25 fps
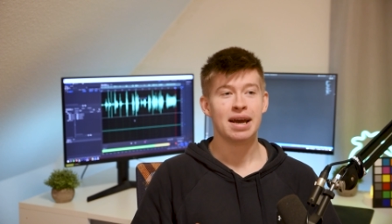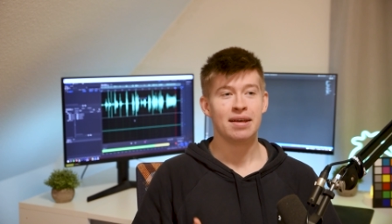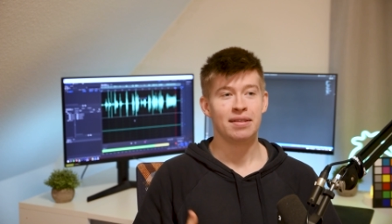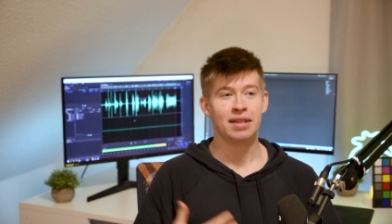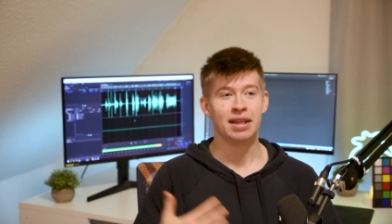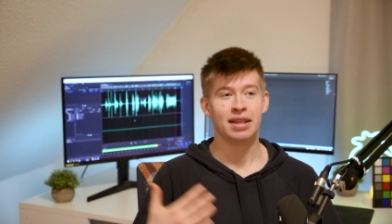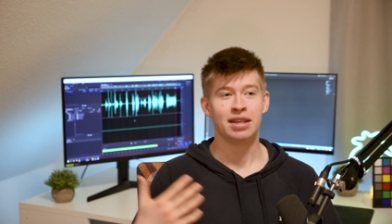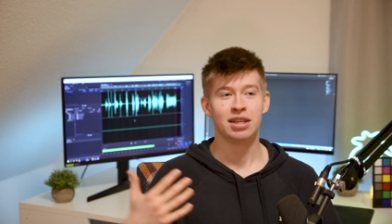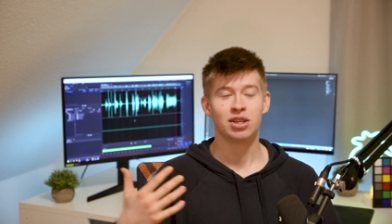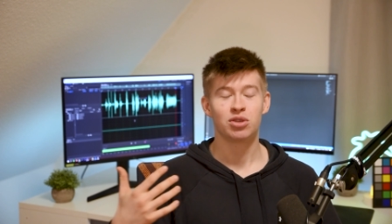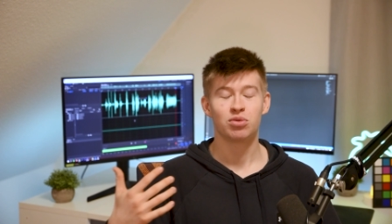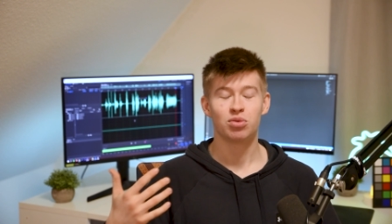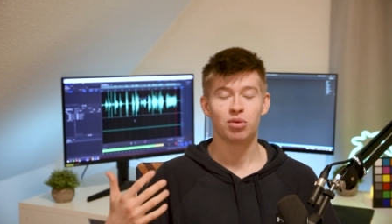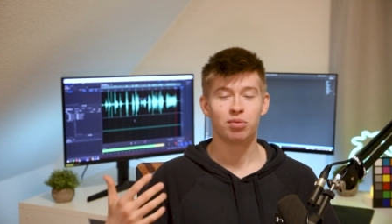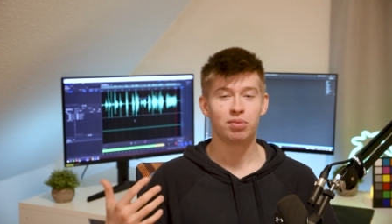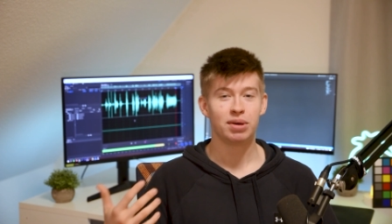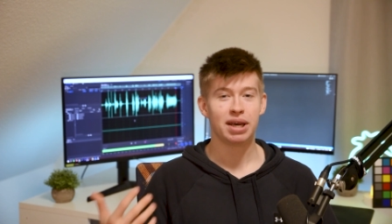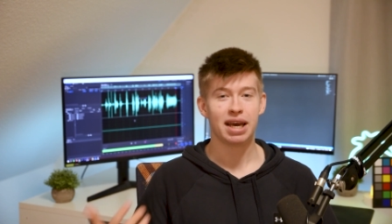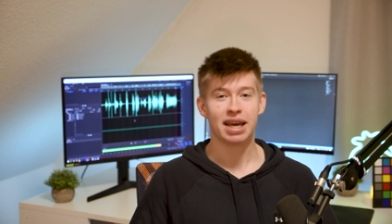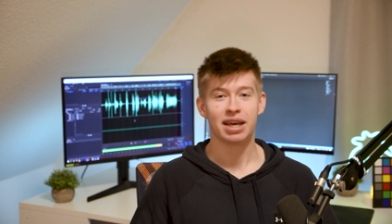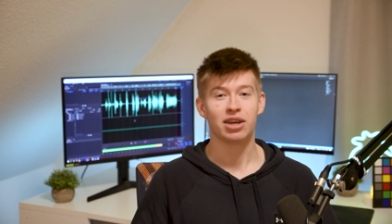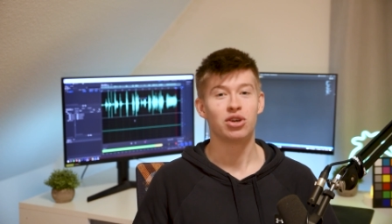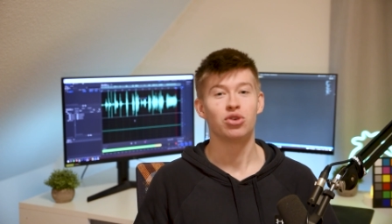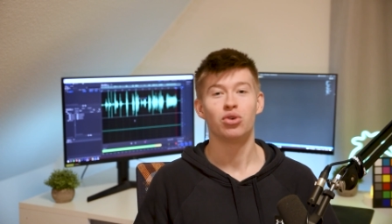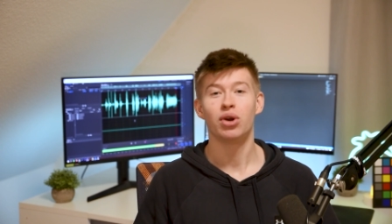then this would
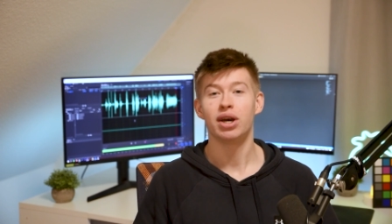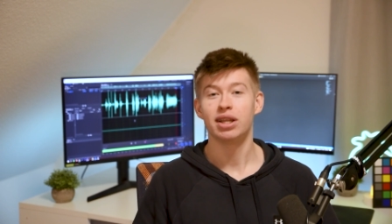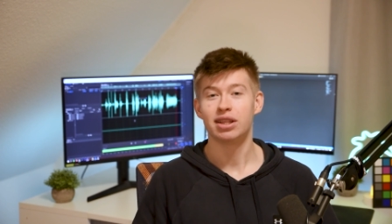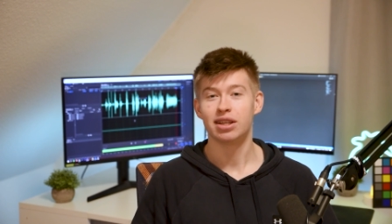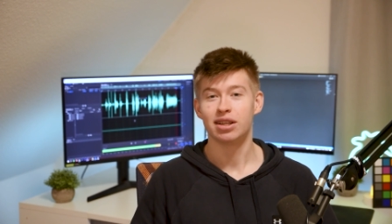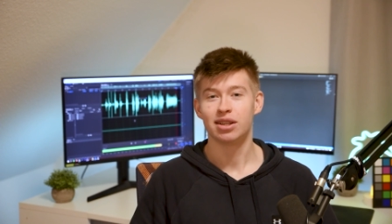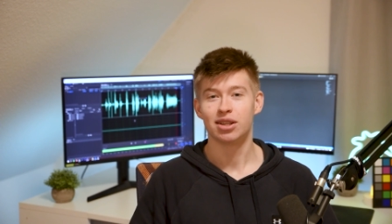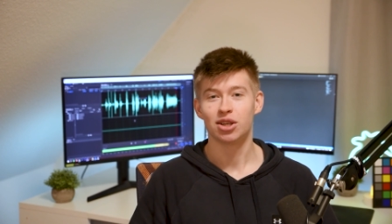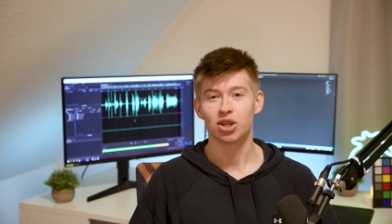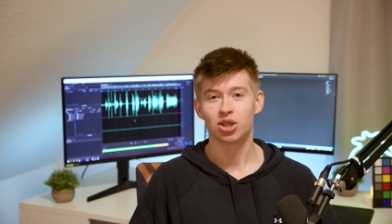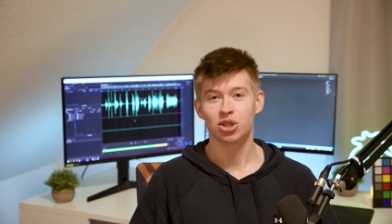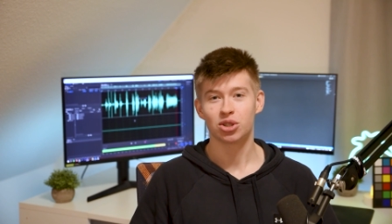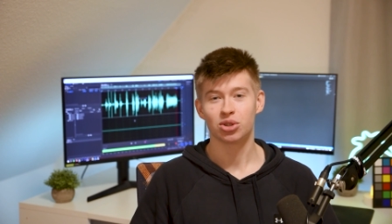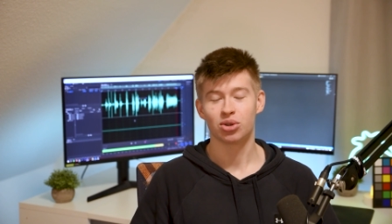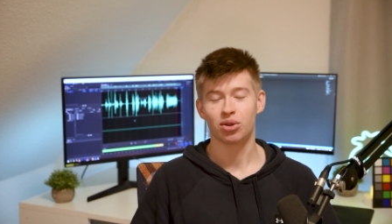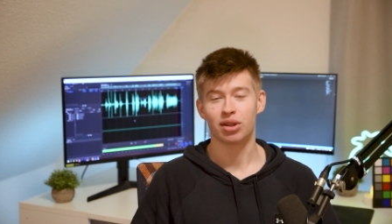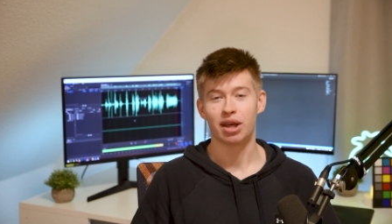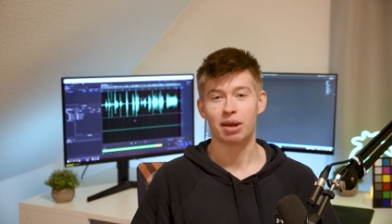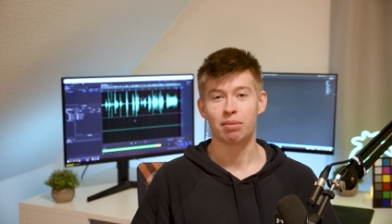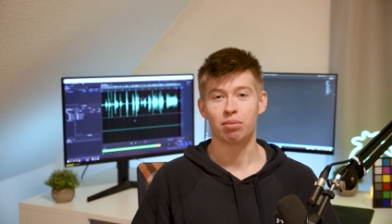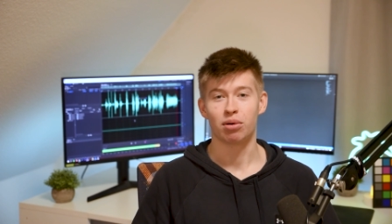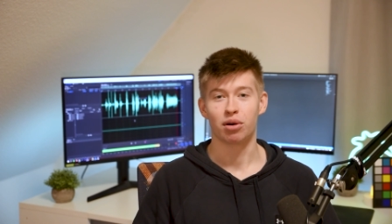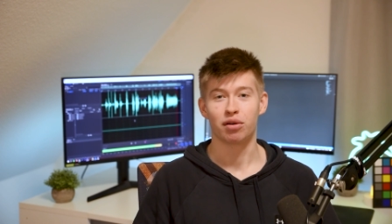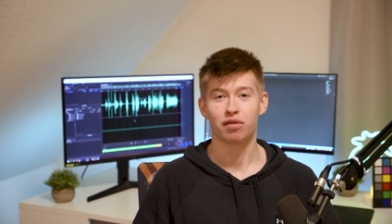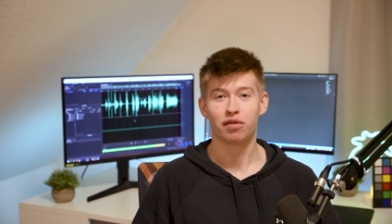be a great addition to
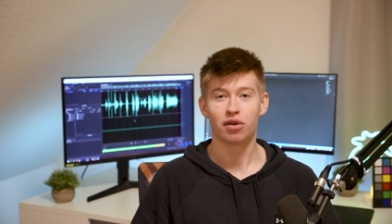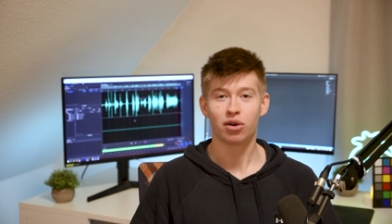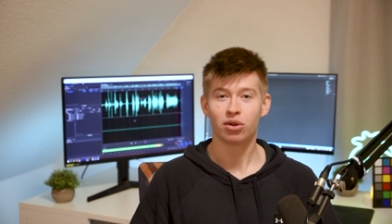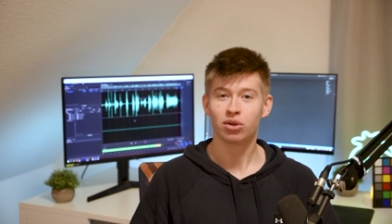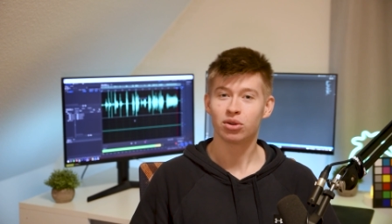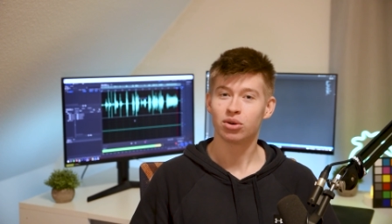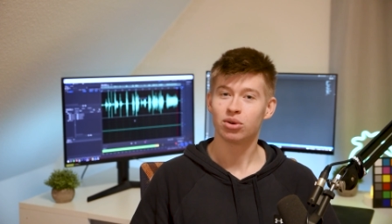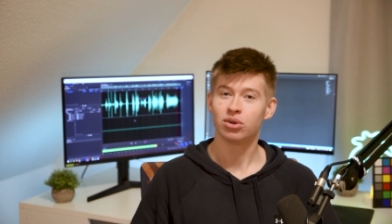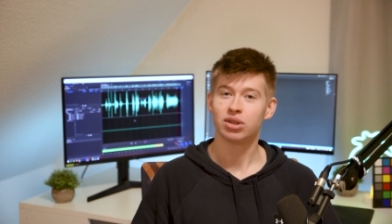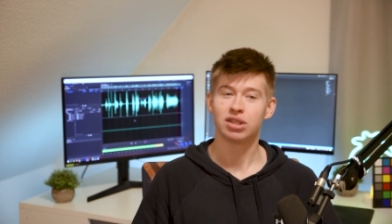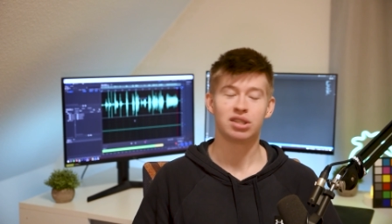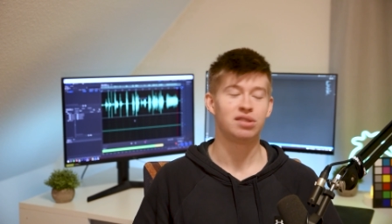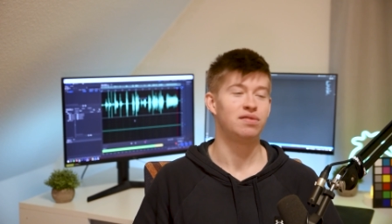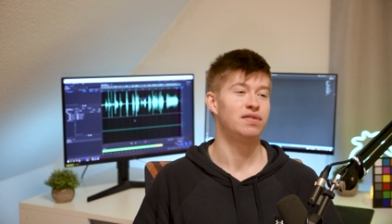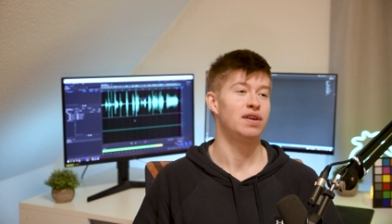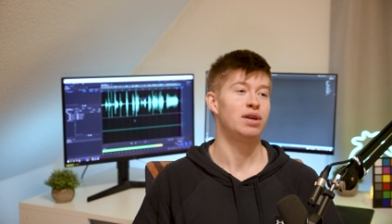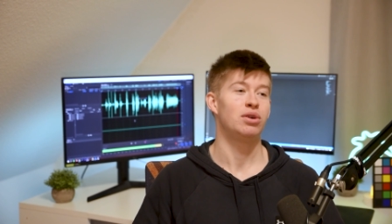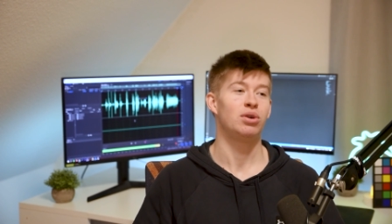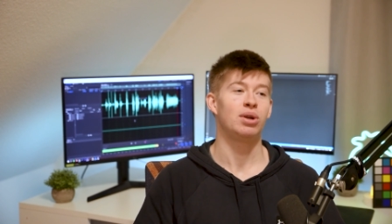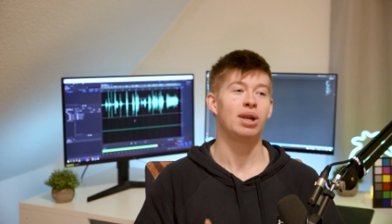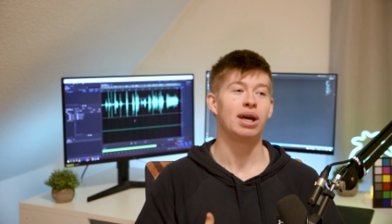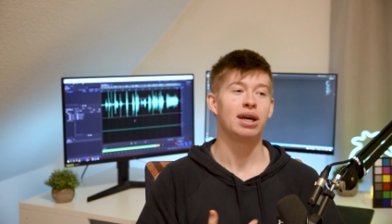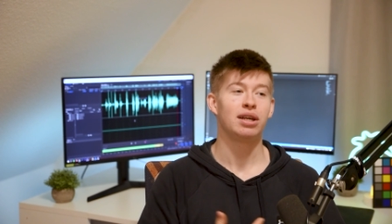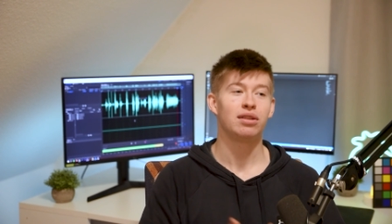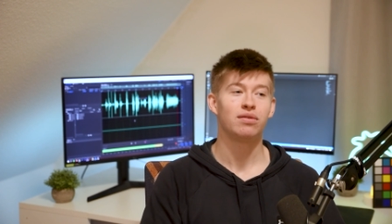that portfolio. It's
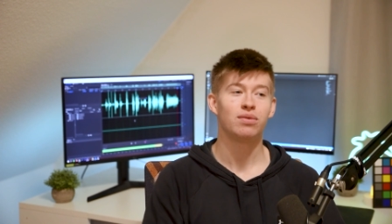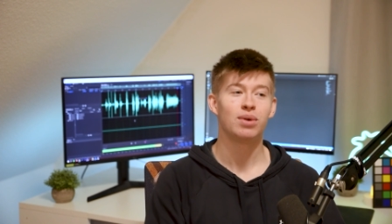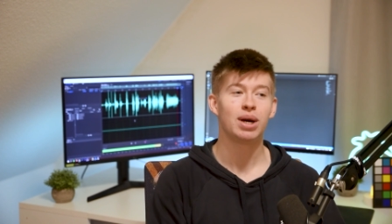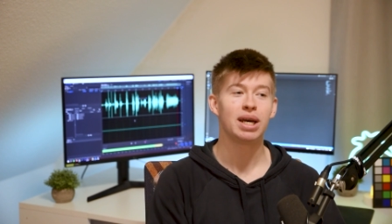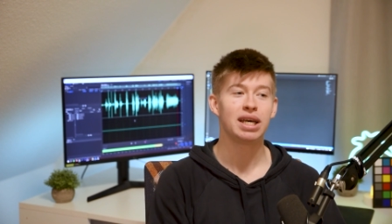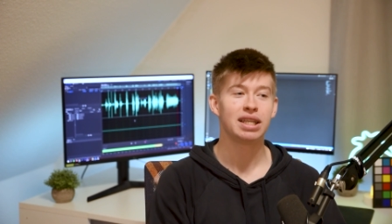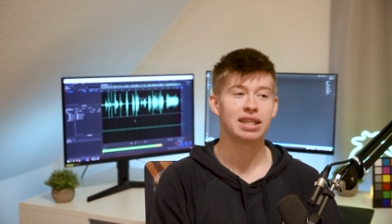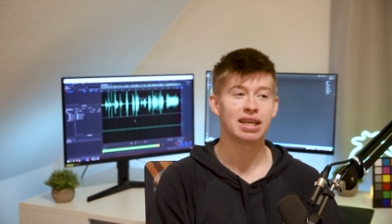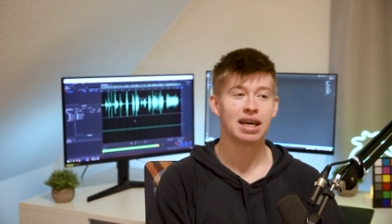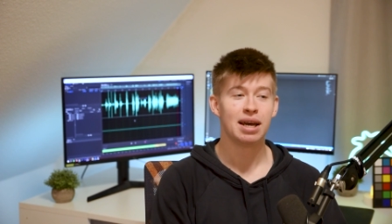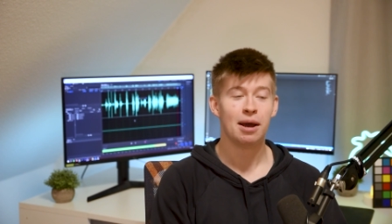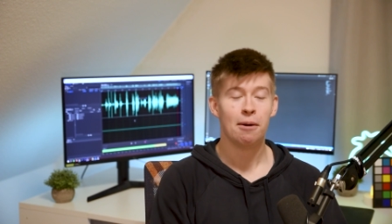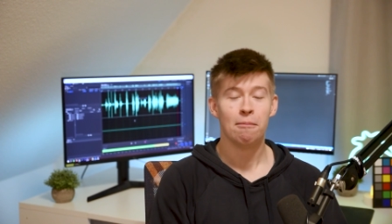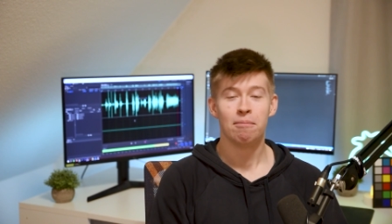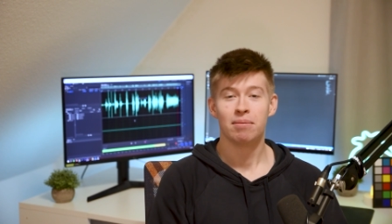very lightweight.